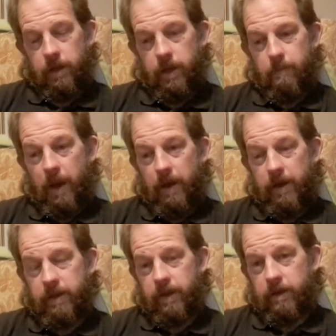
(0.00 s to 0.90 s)
about
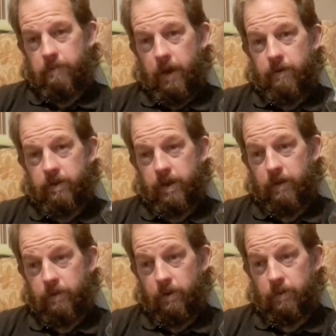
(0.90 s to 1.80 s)
his experience,
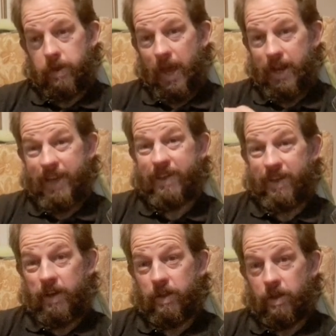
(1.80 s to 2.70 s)
so sort of tell his
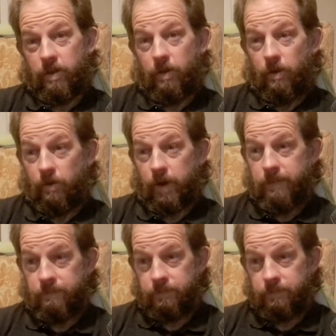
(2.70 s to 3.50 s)
side of the story.